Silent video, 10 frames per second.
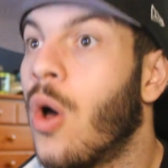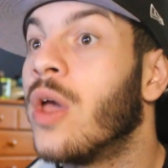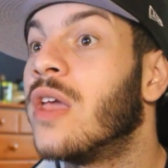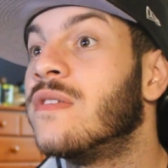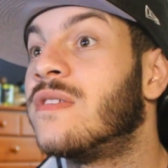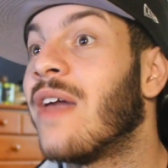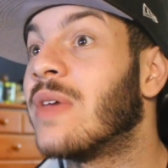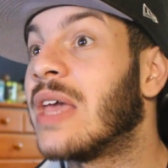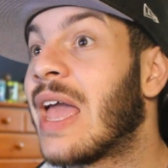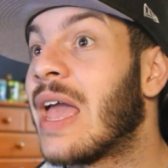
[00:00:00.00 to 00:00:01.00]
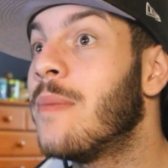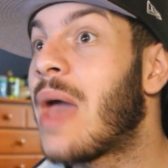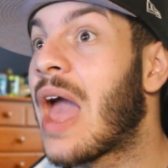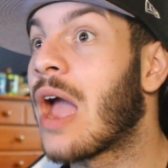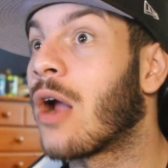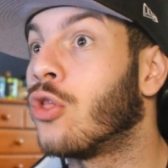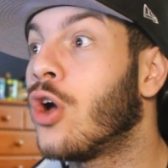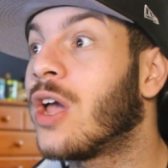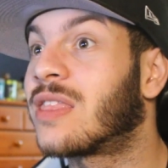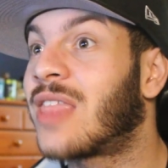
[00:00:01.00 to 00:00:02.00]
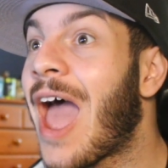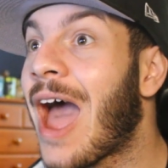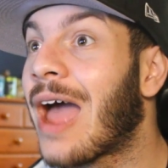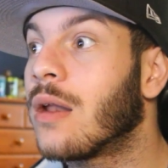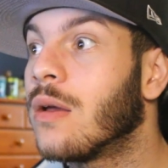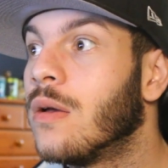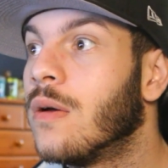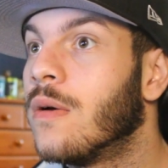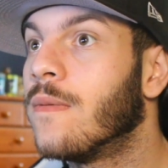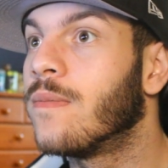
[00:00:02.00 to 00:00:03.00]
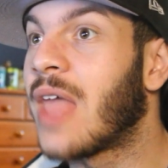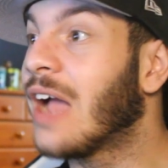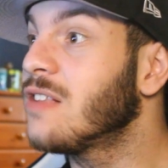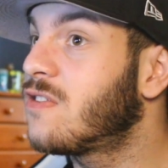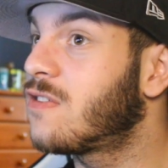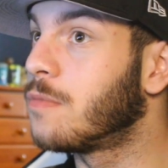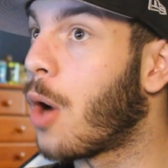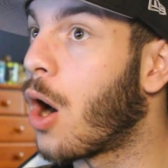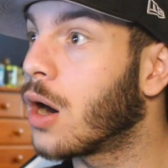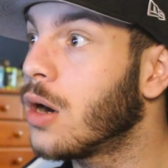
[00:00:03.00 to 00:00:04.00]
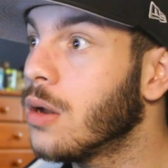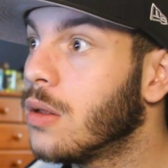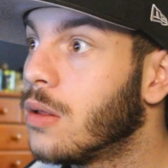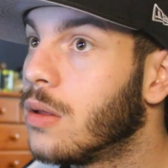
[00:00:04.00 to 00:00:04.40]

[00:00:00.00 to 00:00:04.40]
He's giving him air. Look at that! That's smart.